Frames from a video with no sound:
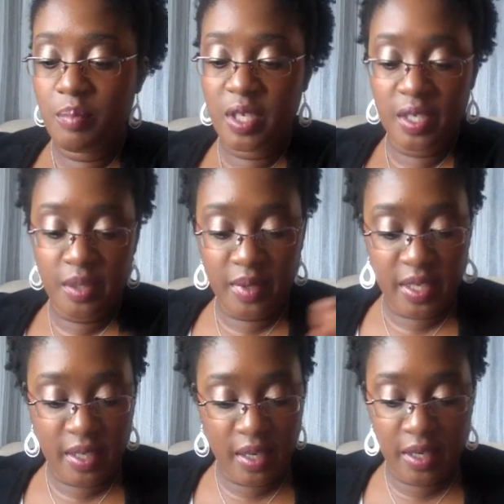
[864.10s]
But
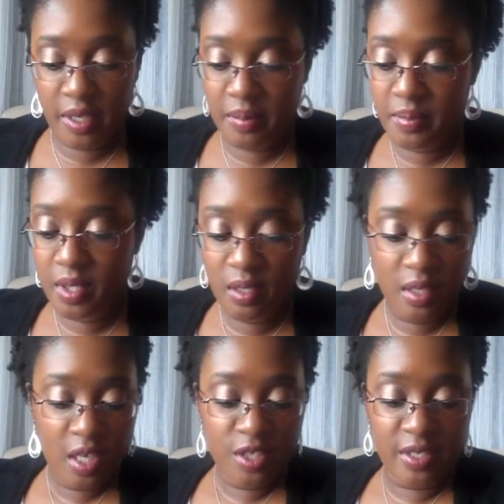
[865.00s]
anyway,
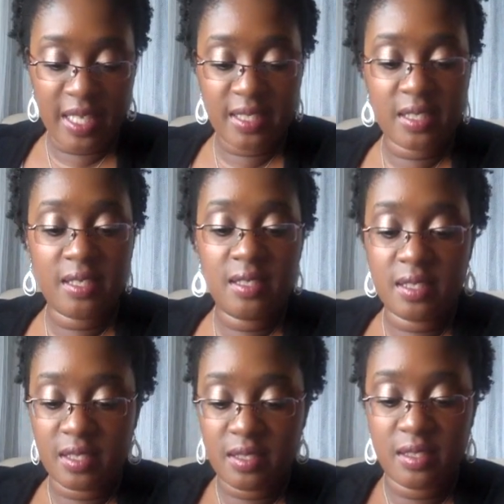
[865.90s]
so that's the
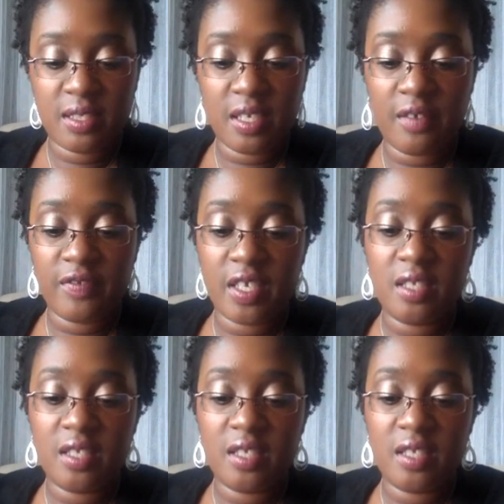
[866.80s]
consistency of it.